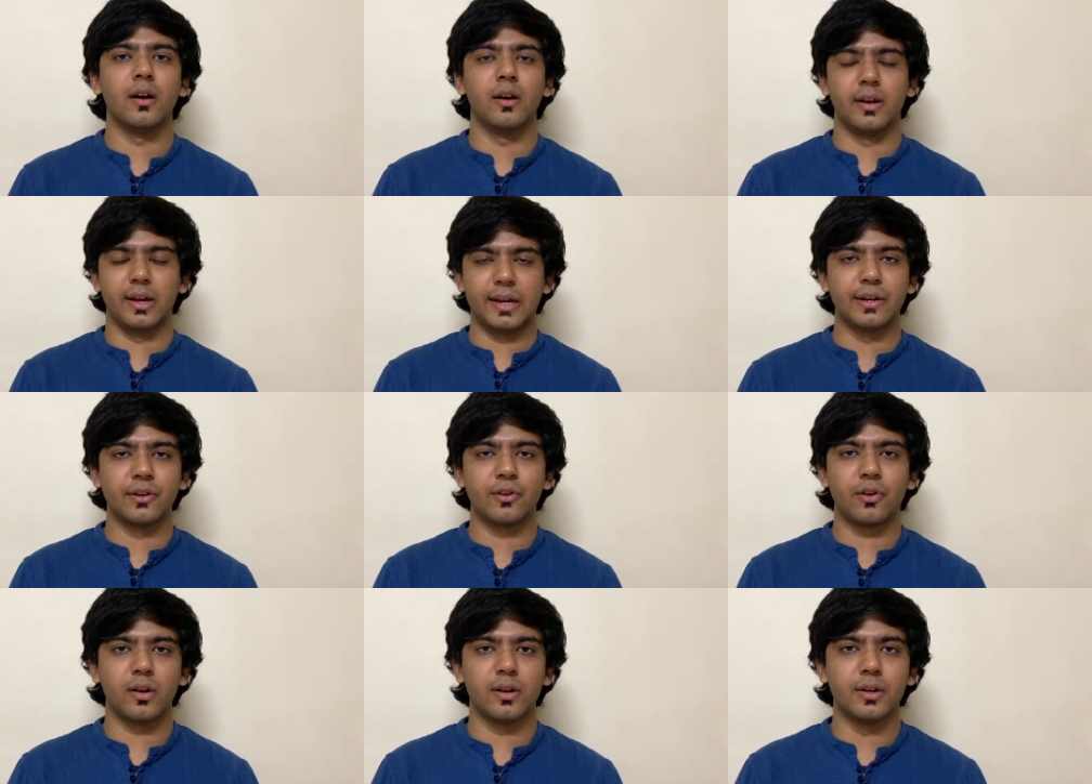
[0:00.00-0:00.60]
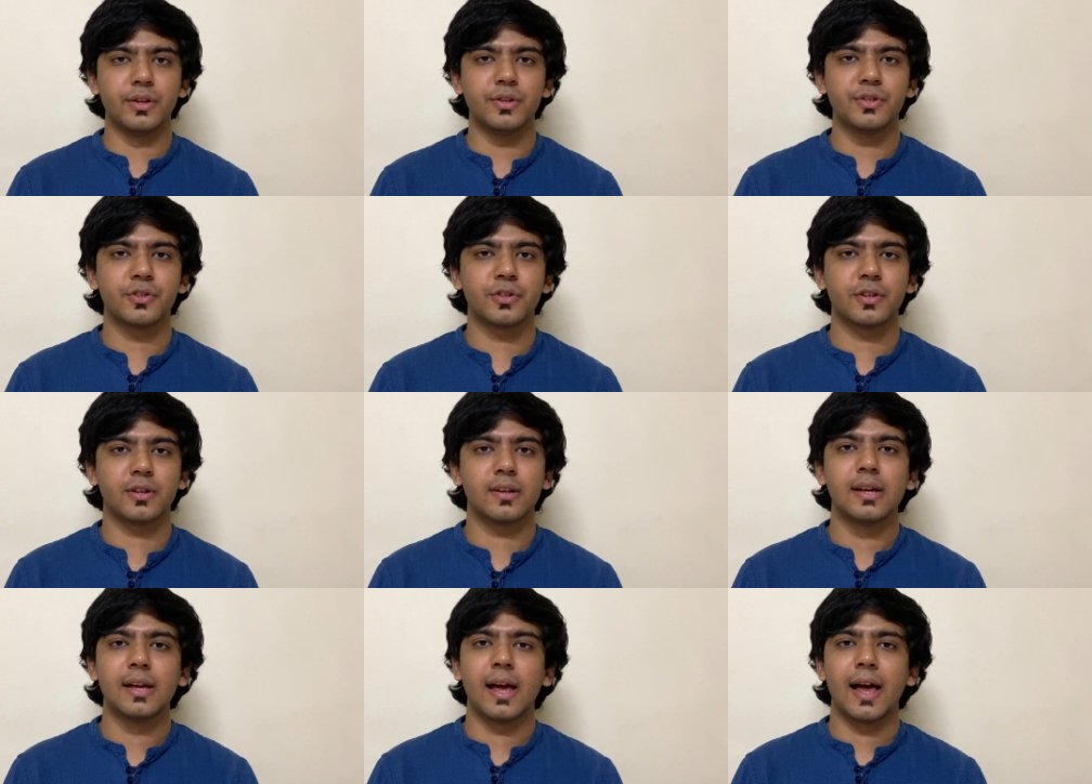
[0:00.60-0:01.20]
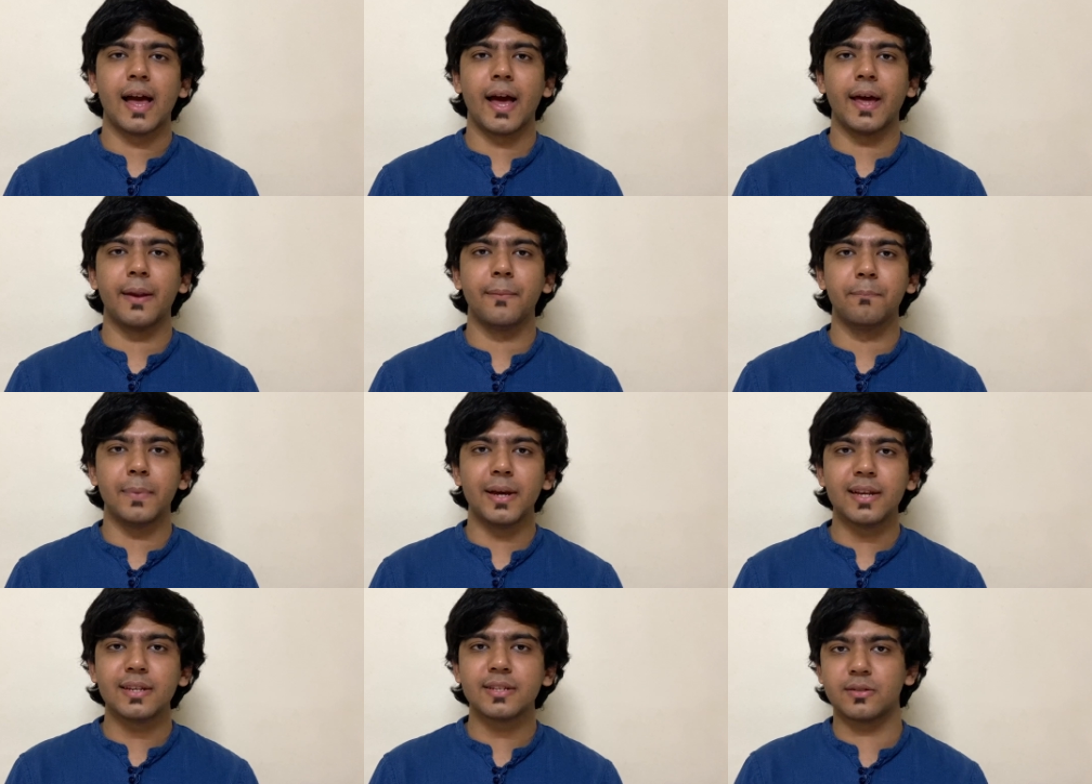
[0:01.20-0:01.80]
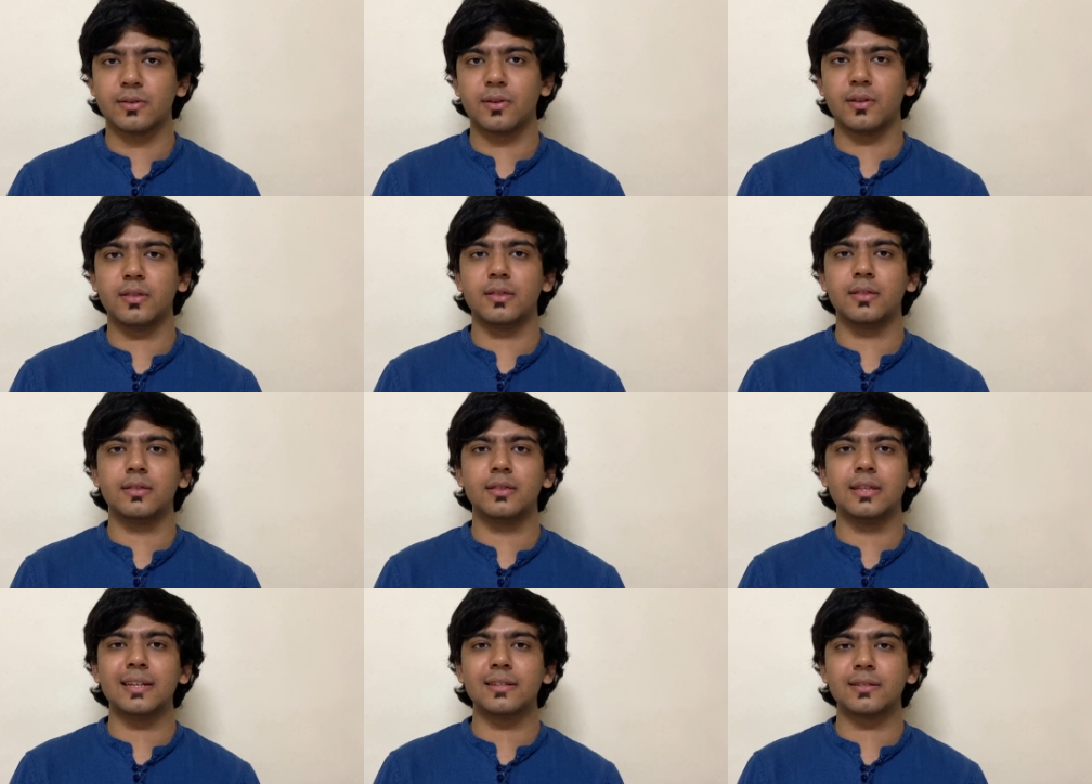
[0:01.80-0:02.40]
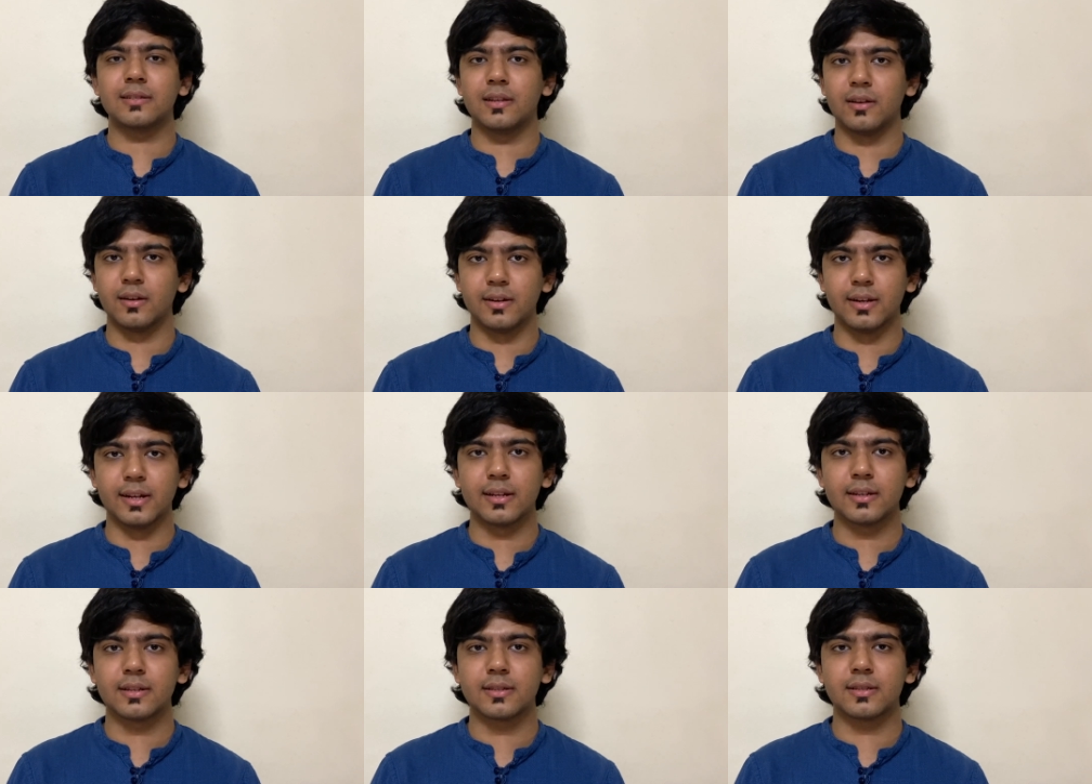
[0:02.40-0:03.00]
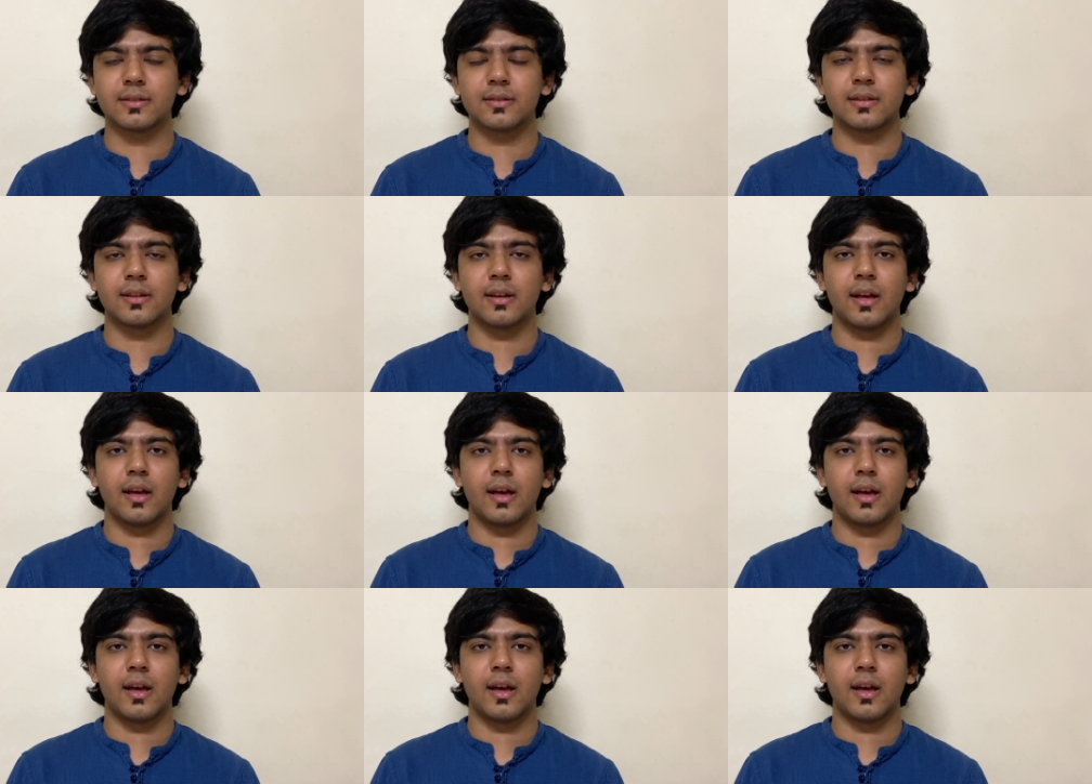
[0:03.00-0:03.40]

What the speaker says: in college, and based on these learnings,